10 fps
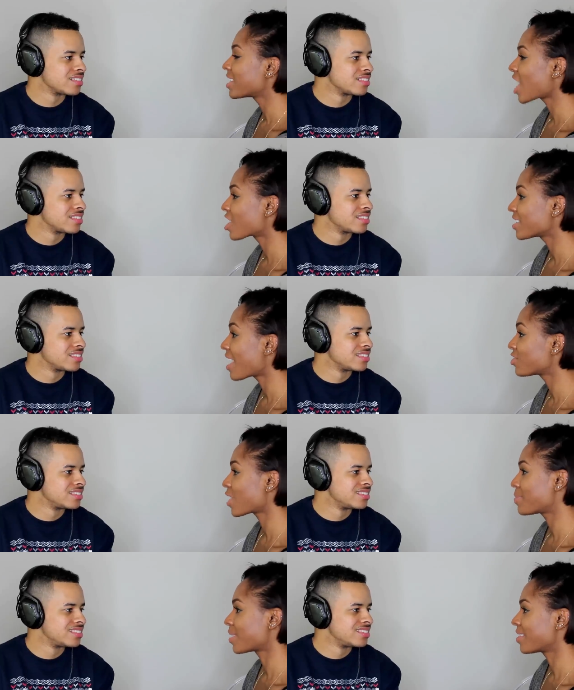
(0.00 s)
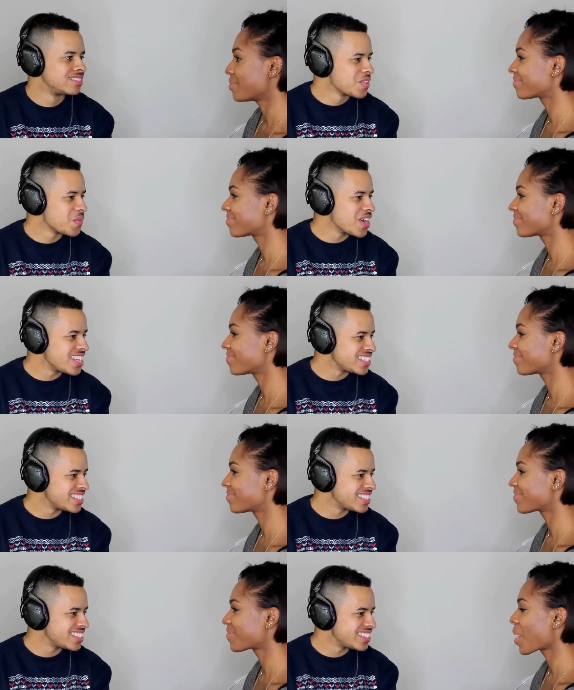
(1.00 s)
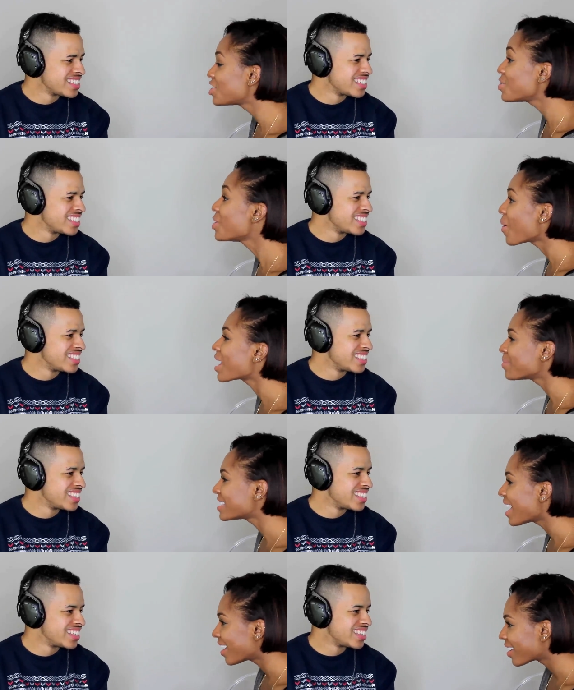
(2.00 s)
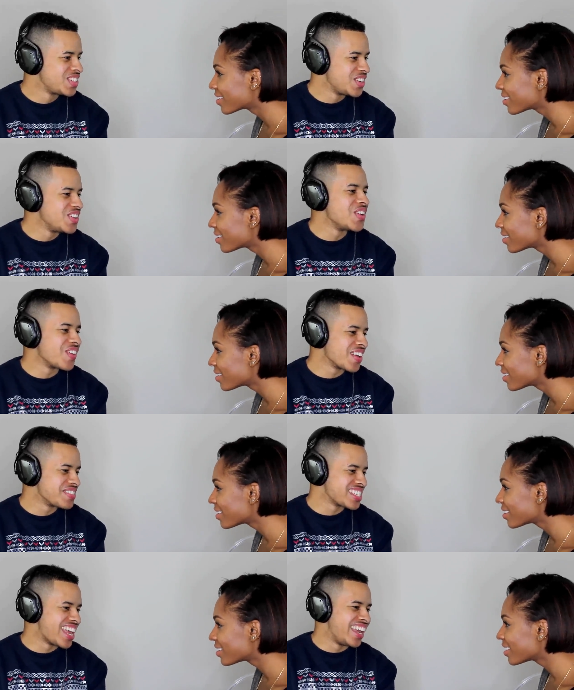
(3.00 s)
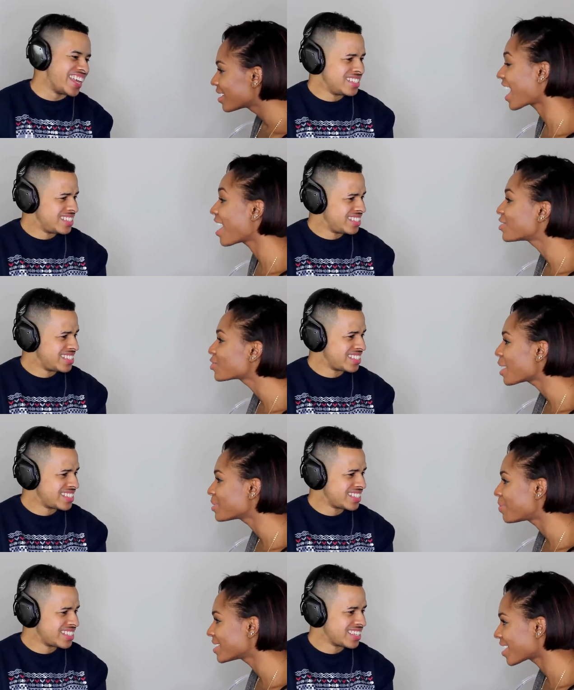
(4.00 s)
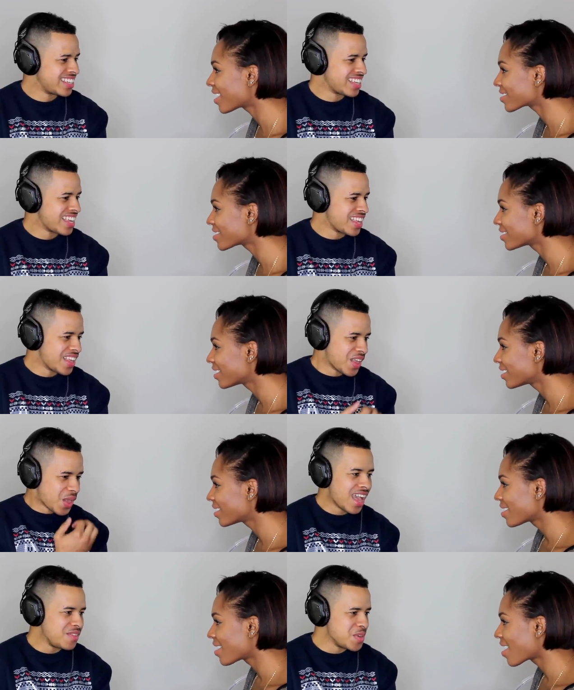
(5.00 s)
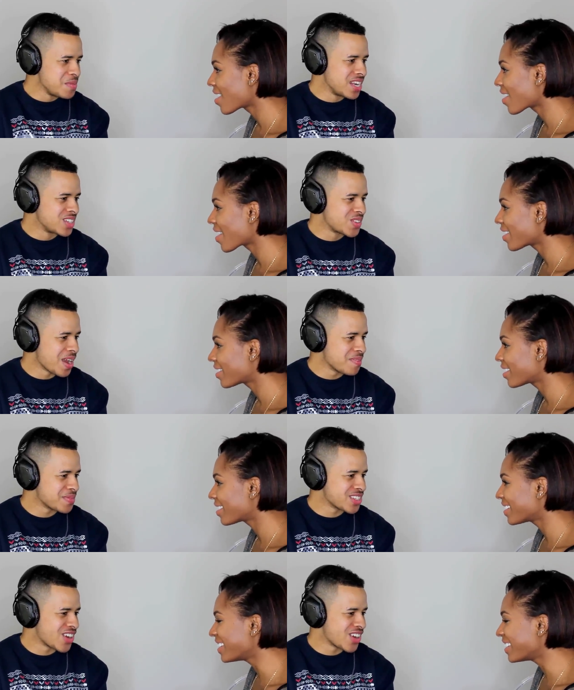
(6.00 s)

Speaker 1: my socks have stripes on them. What? Do you know what I'm saying?
Speaker 2: Do you know what I'm saying? I
Speaker 1: have stripes on my socks.
Speaker 2: Have you been a trap